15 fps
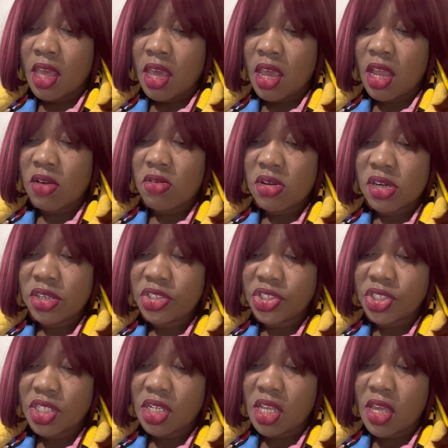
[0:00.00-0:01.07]
In
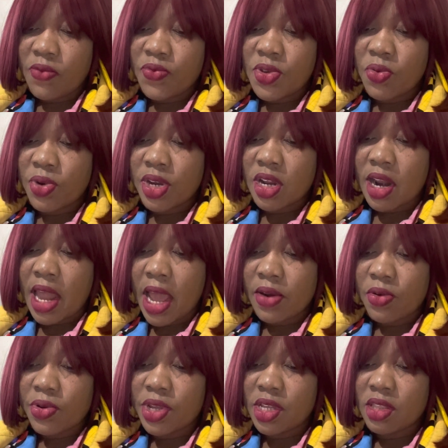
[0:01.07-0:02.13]
conclusion, if you win the
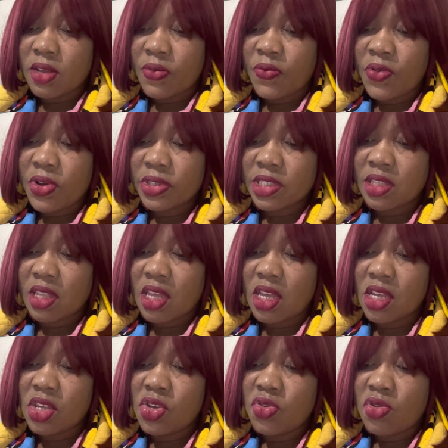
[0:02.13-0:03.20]
lottery, the first
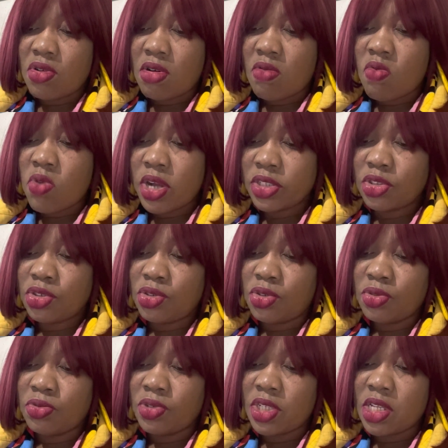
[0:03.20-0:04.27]
thing you'll want to
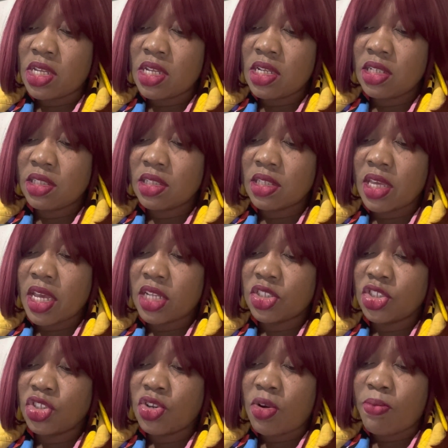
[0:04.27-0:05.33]
do is
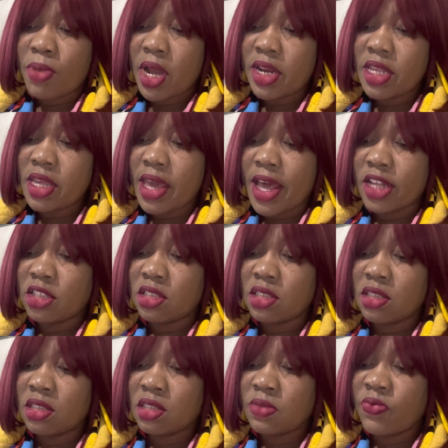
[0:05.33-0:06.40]
get your money
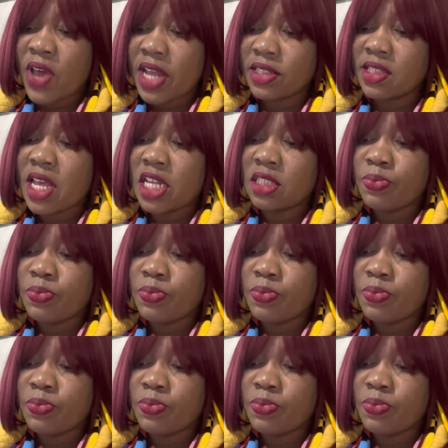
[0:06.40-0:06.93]
as fast as